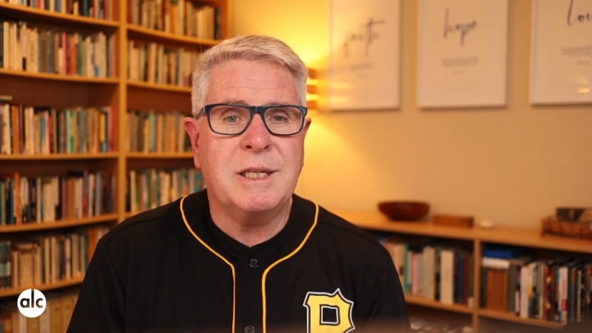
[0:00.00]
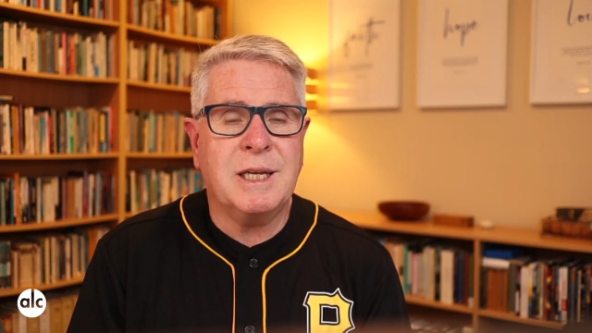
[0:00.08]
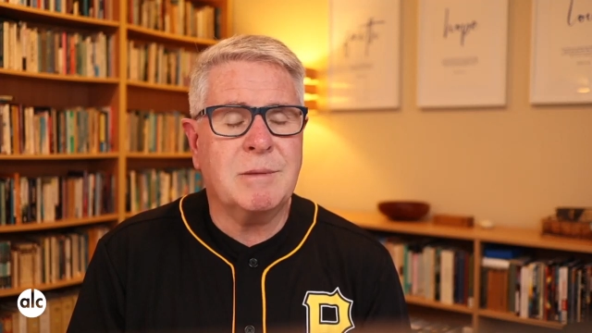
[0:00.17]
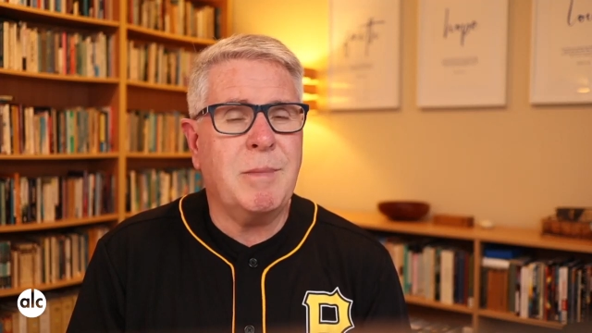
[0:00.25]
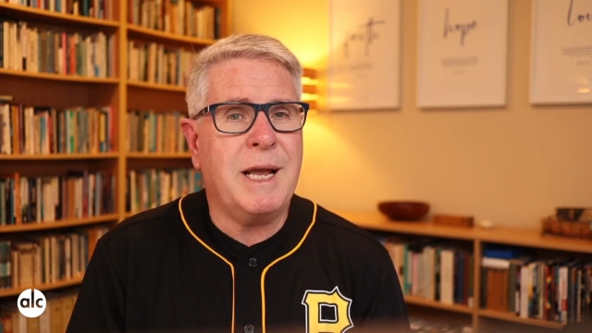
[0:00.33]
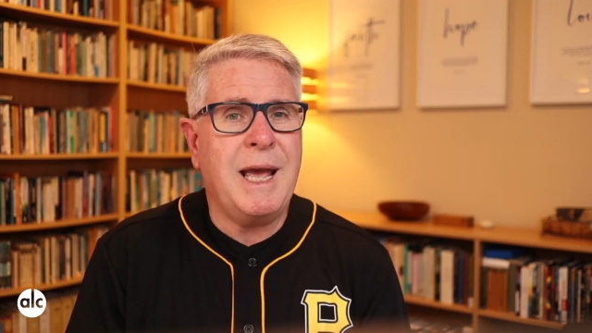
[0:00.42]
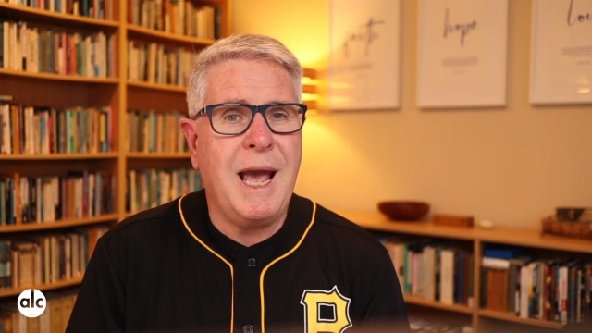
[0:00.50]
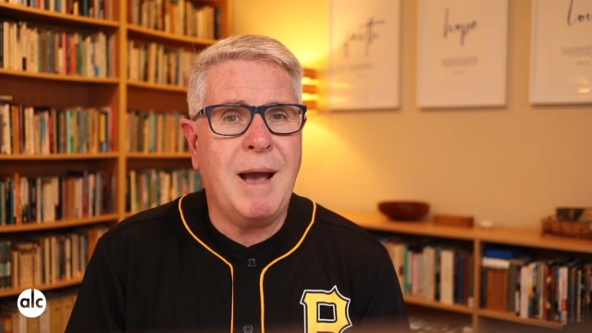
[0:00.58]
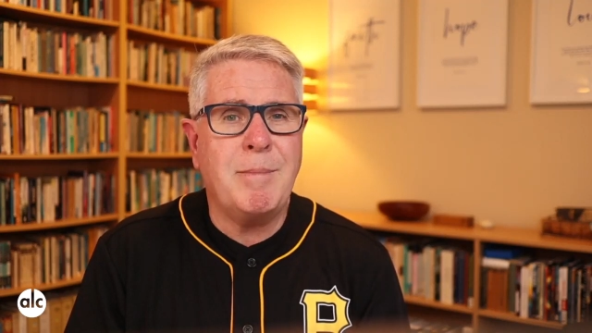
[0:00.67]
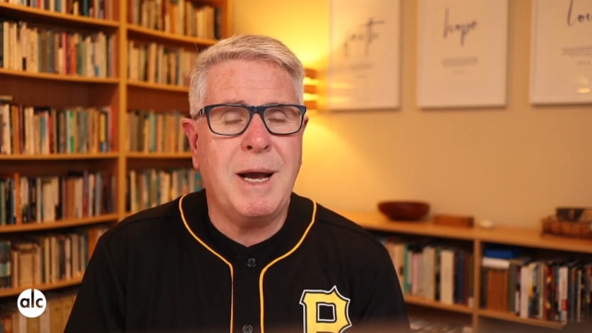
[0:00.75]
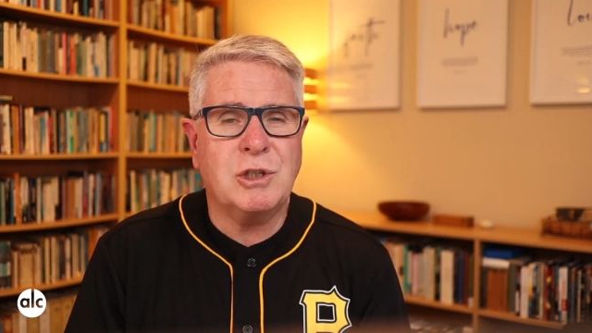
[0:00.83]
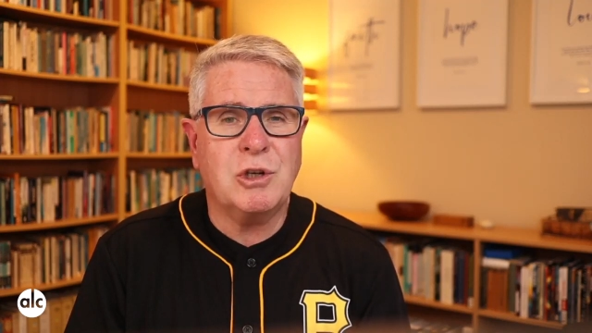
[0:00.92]
it doesn't matter
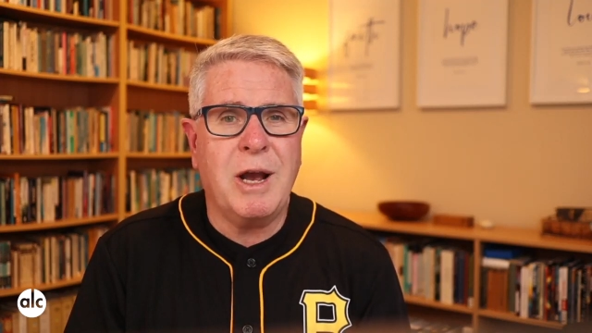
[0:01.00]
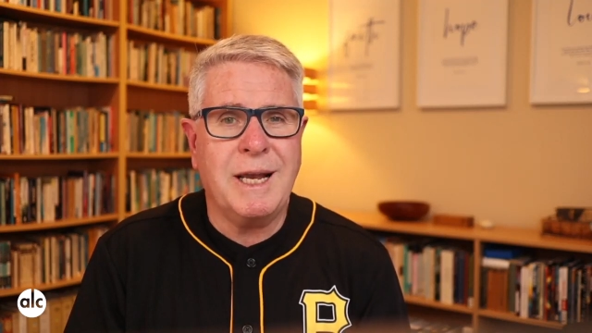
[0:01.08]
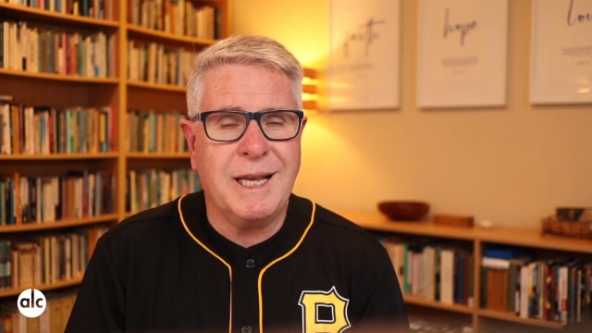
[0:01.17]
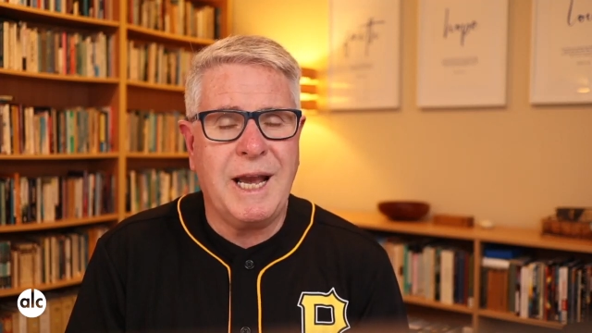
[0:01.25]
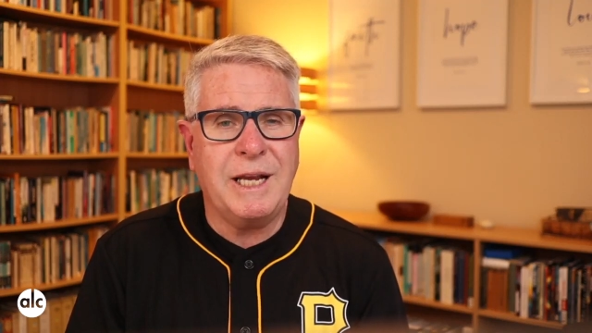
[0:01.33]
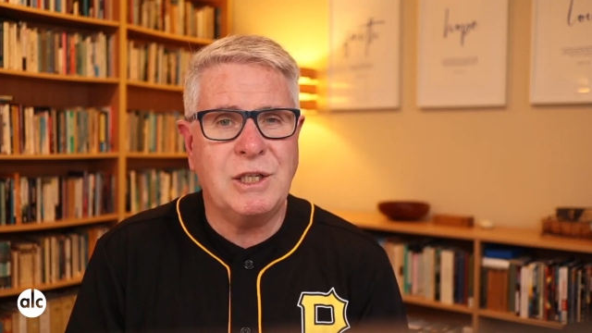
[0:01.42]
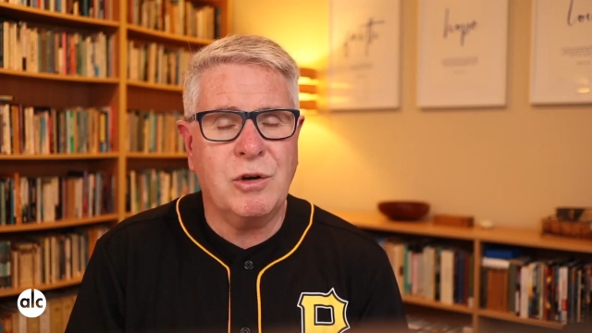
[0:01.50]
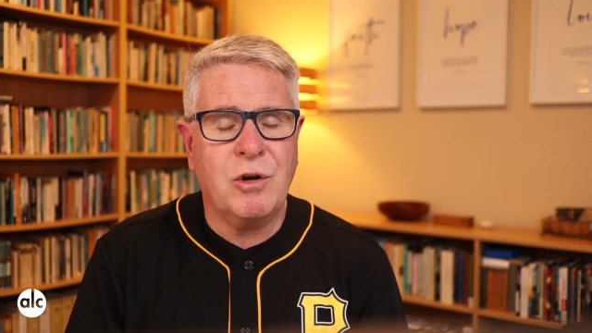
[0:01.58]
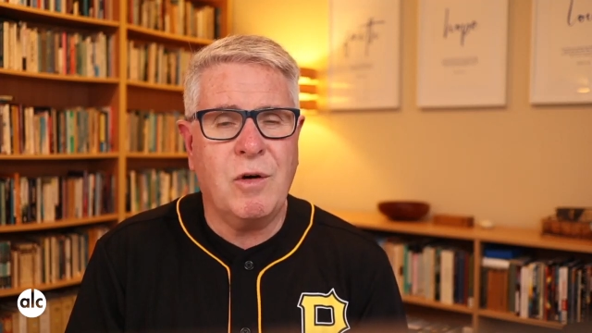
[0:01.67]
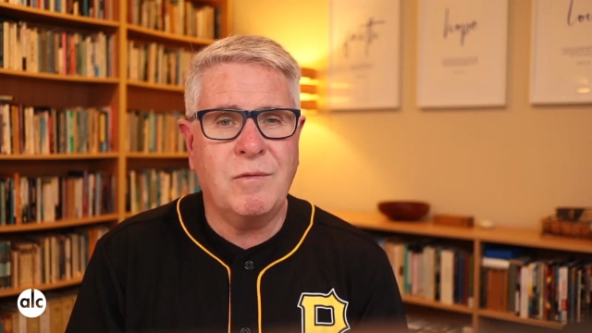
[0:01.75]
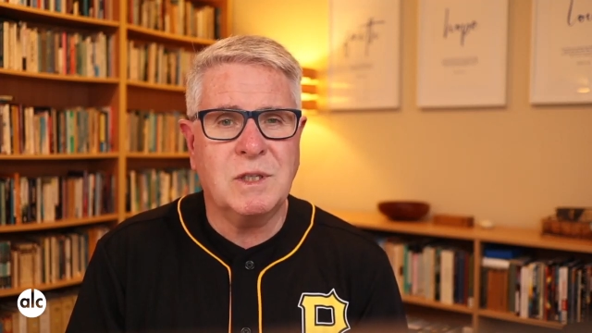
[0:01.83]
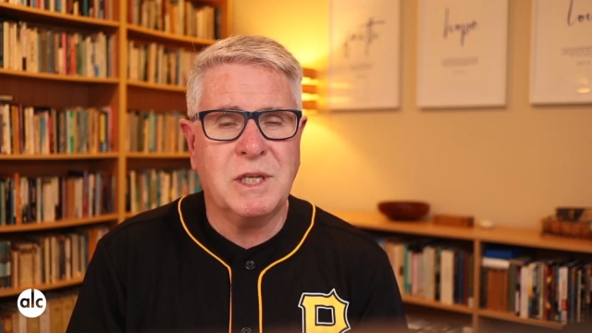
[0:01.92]
how much I engage in
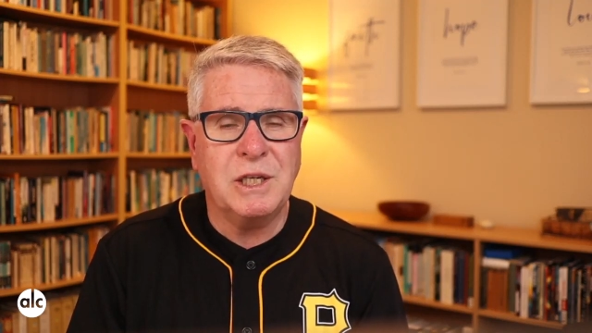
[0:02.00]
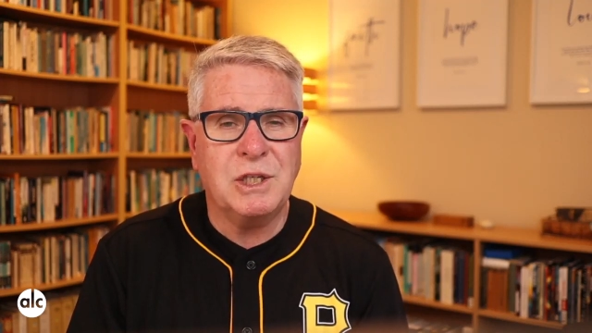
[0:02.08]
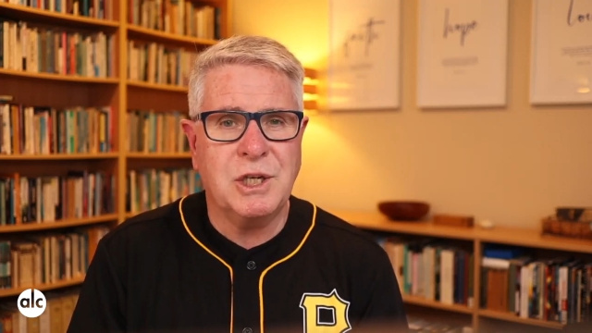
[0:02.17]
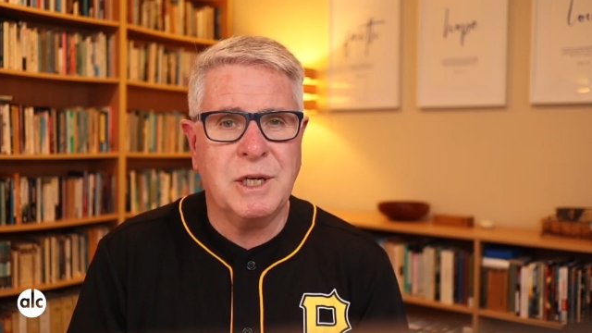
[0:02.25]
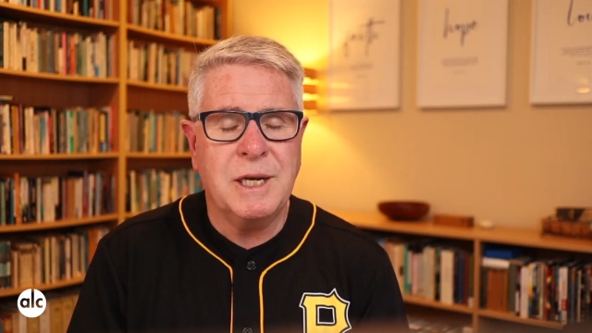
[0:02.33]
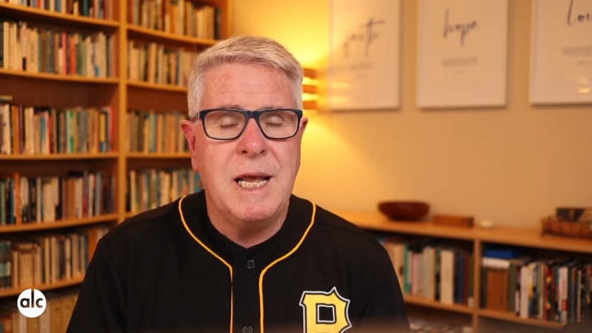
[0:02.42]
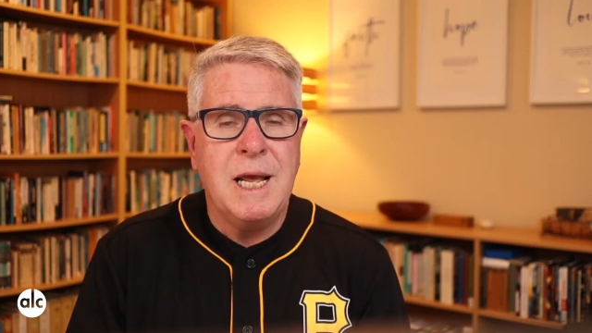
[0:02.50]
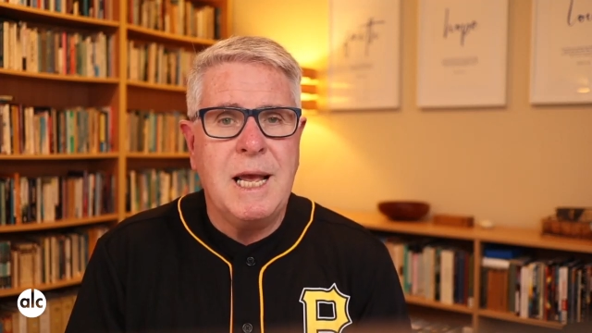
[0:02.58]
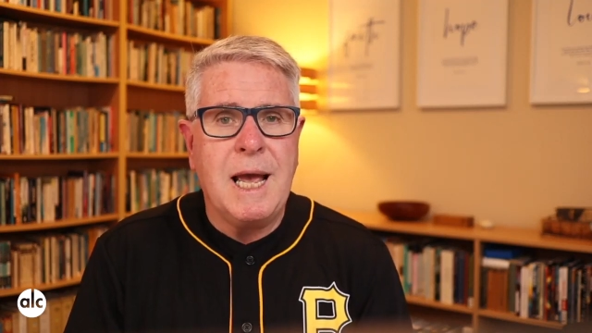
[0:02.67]
conversation,